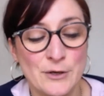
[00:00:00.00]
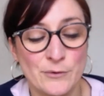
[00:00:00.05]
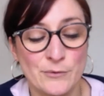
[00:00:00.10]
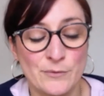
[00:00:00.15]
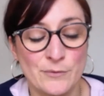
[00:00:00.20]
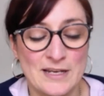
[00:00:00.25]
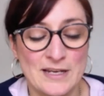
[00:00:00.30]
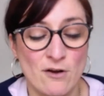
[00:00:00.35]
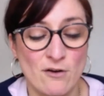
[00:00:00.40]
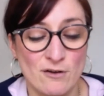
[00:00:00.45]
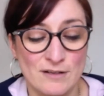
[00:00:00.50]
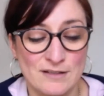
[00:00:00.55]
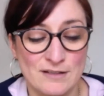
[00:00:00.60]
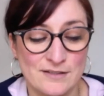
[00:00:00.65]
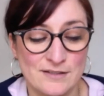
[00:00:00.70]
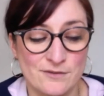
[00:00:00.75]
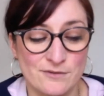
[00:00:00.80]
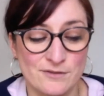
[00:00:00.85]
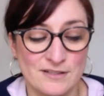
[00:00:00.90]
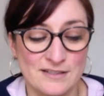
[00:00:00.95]
we
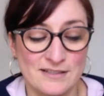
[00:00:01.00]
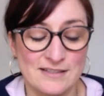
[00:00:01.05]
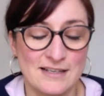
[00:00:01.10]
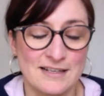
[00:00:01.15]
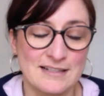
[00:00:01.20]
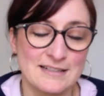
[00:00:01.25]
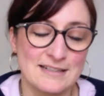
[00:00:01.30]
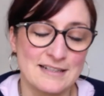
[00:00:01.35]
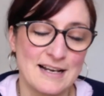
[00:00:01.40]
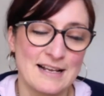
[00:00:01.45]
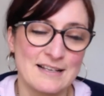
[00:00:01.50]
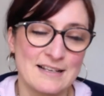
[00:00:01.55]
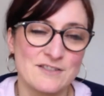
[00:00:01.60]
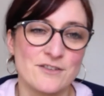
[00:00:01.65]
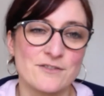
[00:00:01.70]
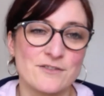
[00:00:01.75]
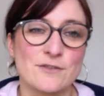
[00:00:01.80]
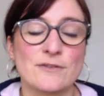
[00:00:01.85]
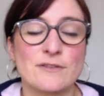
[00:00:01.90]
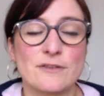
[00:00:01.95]
also decided last
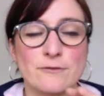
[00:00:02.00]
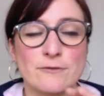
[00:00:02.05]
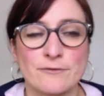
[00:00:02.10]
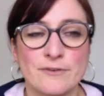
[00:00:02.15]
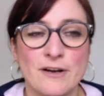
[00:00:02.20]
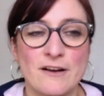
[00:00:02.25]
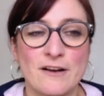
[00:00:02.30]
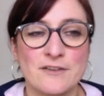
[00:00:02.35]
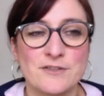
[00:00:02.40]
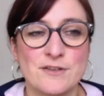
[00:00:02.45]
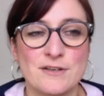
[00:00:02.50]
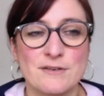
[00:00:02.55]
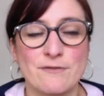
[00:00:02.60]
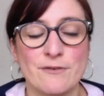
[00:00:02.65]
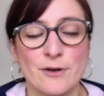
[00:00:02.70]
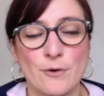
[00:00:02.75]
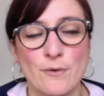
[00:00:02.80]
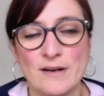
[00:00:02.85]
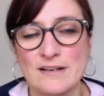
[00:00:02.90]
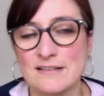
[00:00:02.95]
year, so floristry
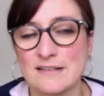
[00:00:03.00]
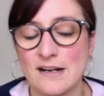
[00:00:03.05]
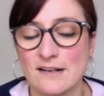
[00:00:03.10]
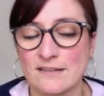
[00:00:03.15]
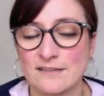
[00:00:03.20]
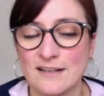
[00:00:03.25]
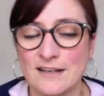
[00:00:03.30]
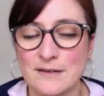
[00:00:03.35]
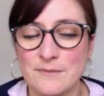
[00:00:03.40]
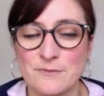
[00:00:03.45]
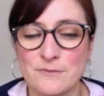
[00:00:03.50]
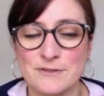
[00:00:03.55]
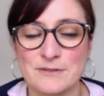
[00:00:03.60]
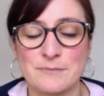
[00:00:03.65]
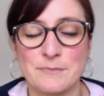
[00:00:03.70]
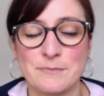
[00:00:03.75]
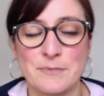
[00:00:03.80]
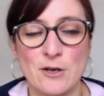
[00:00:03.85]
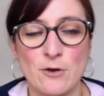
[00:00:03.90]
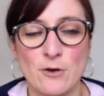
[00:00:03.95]
for quite a long time
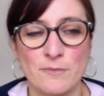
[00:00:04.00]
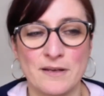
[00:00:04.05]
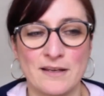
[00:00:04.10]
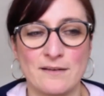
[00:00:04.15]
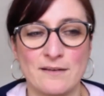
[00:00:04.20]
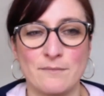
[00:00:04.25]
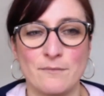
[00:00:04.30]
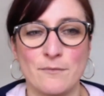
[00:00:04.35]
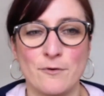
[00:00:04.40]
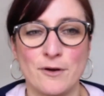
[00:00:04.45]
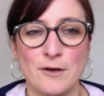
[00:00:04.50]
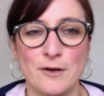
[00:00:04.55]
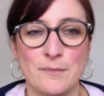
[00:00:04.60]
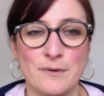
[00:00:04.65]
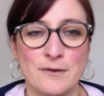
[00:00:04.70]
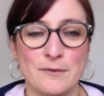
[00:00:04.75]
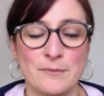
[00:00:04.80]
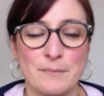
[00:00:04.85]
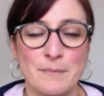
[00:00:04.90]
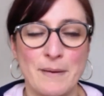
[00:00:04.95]
was becoming more
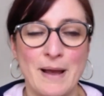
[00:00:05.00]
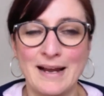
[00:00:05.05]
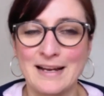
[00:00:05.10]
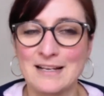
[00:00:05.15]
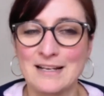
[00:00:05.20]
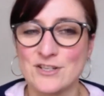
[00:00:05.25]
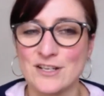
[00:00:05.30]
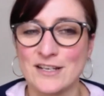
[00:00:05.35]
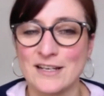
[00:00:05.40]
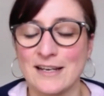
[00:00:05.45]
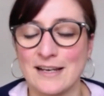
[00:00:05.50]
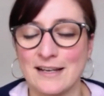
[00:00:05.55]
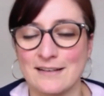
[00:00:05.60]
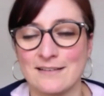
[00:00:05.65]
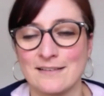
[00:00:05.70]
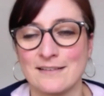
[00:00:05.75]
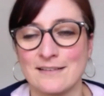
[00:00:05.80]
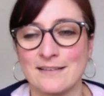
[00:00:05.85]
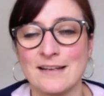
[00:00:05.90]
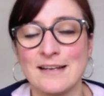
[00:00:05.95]
about packaging
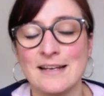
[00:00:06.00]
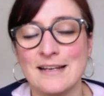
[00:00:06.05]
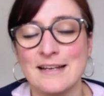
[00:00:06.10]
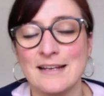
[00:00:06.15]
and